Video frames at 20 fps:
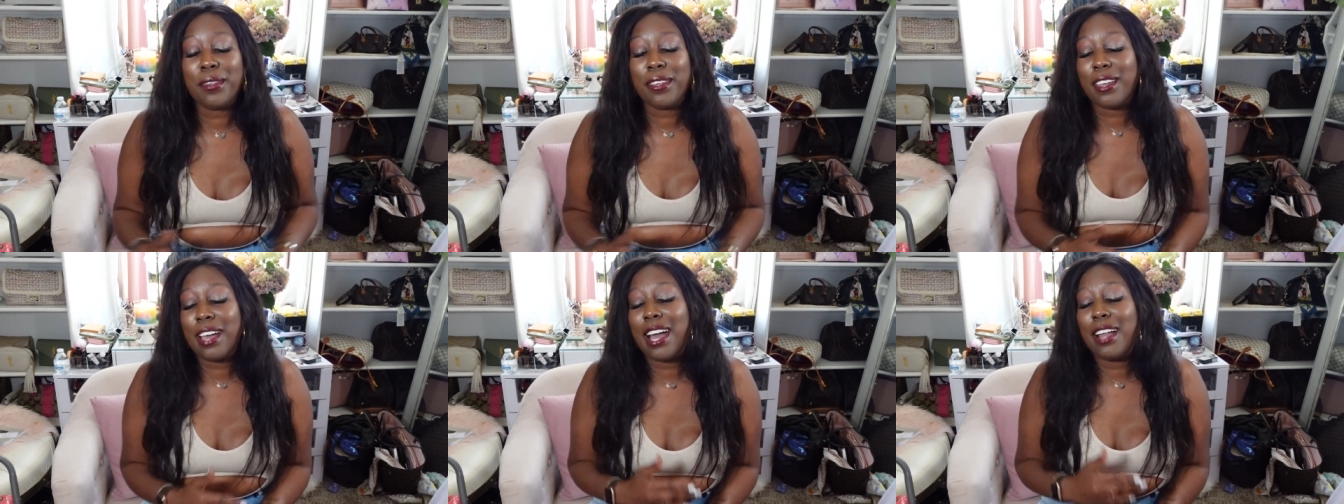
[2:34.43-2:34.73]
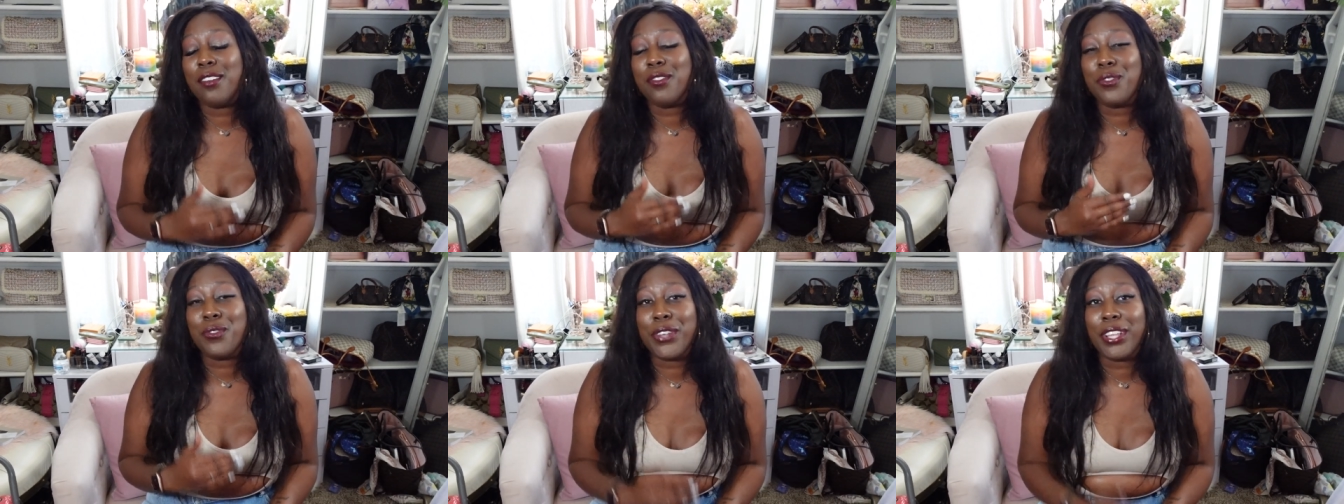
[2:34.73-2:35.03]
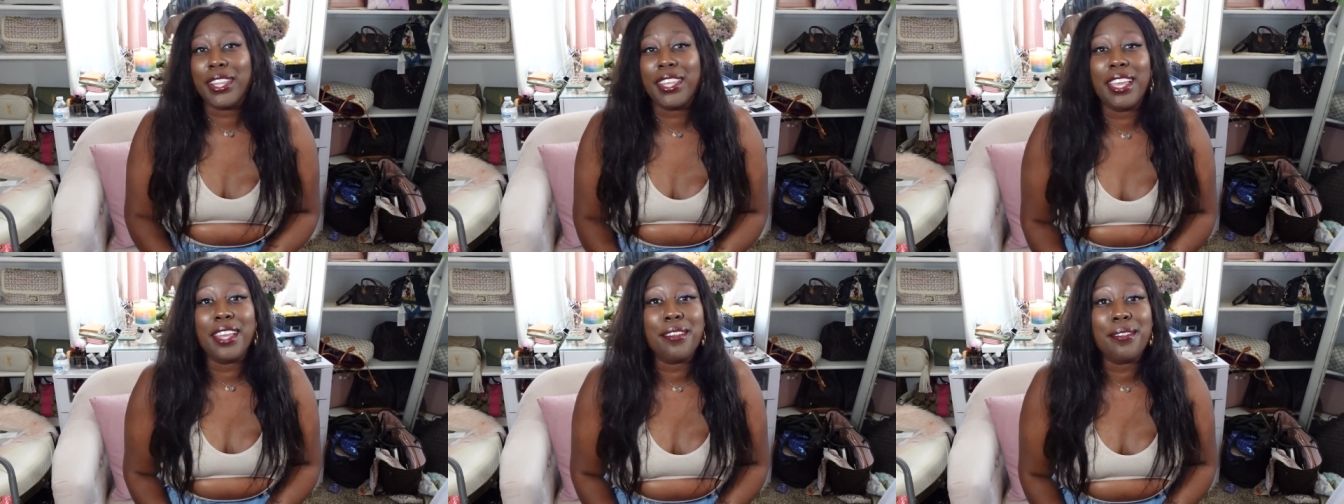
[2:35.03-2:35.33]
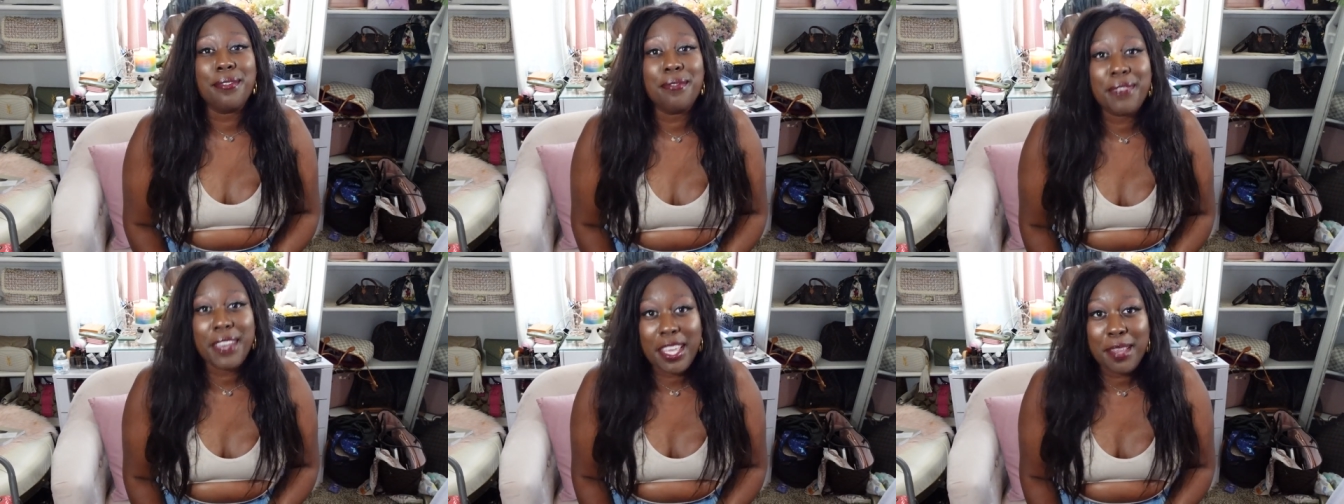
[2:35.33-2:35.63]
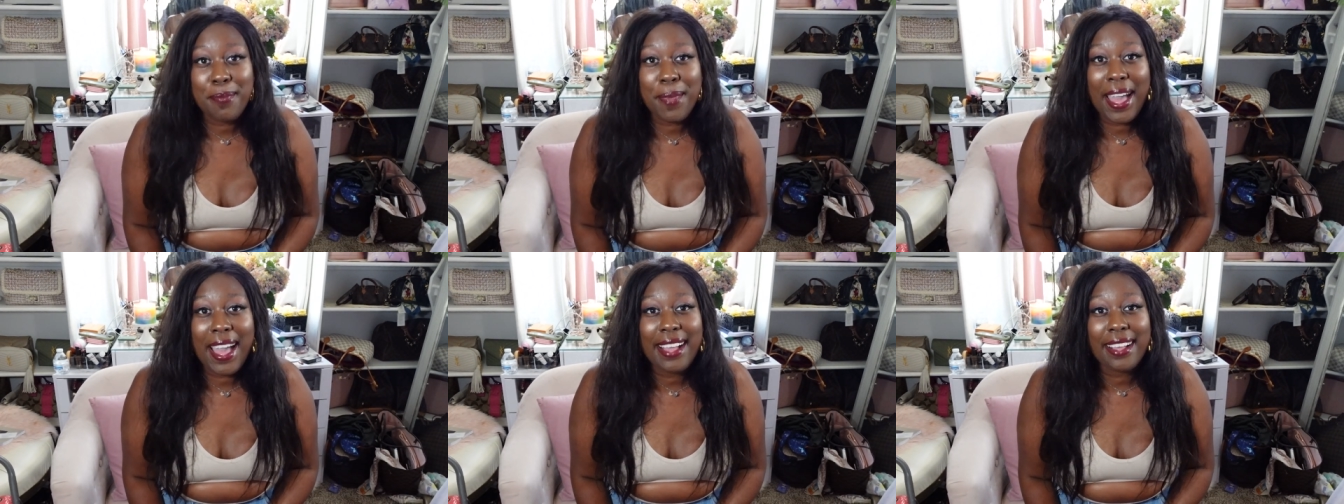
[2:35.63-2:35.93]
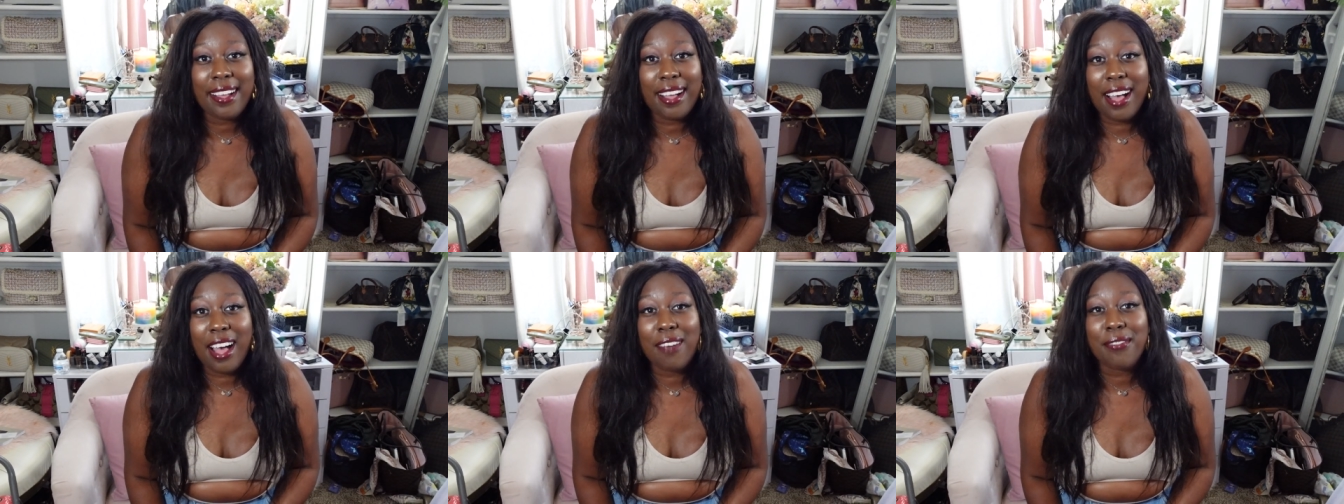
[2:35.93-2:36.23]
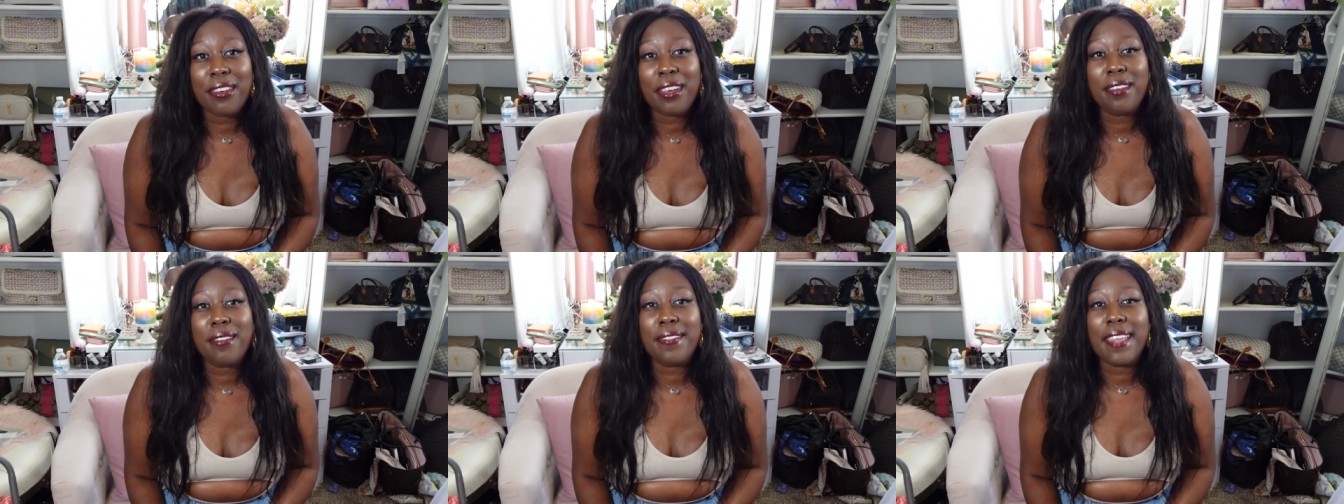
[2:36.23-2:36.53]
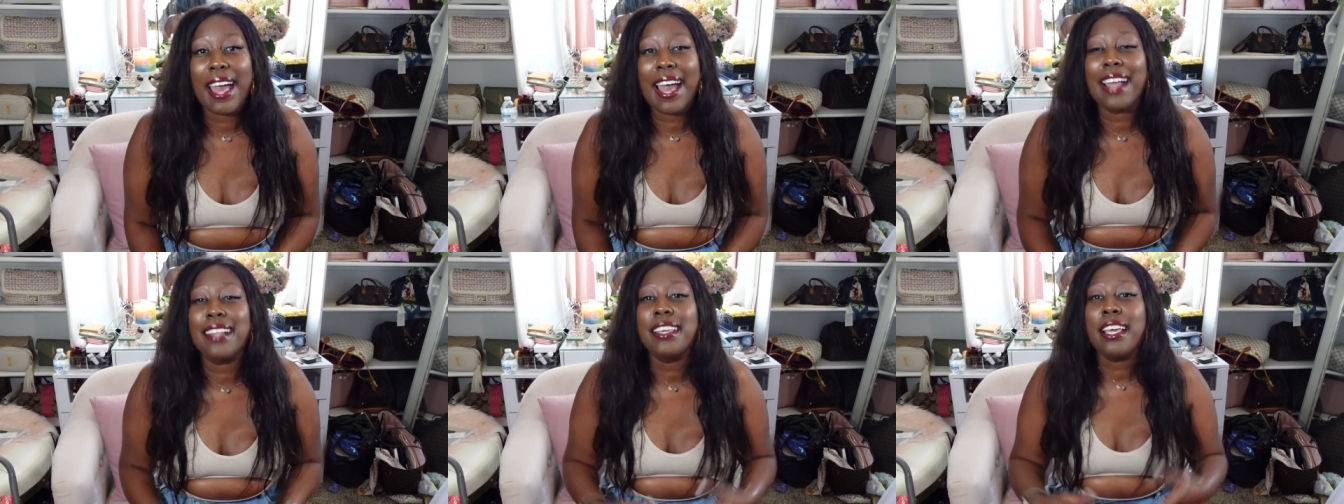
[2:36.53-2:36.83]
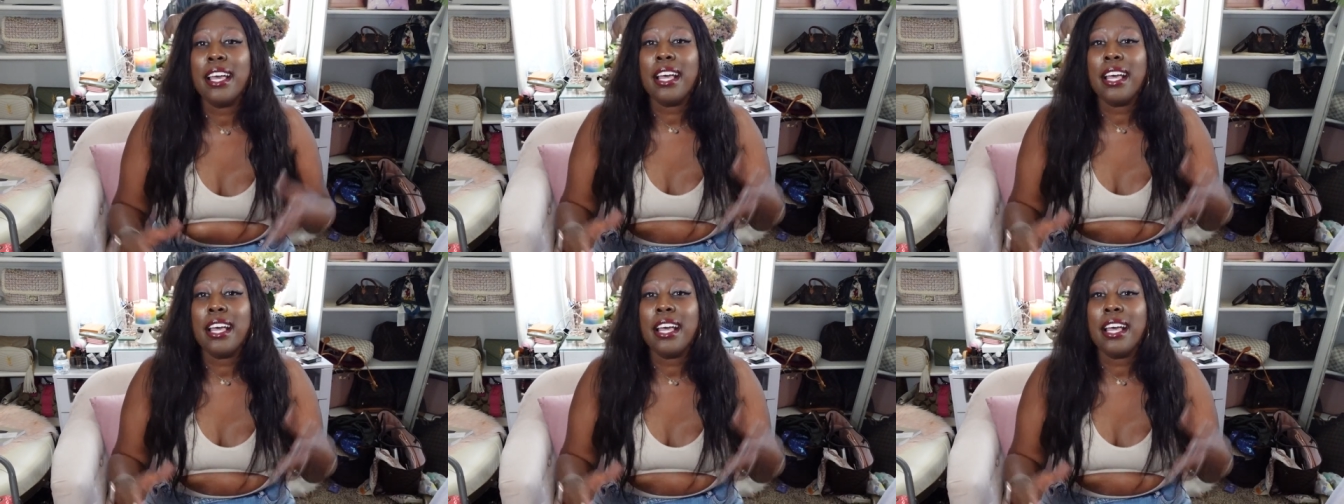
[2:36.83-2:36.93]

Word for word: We've gotten really good feedback off of that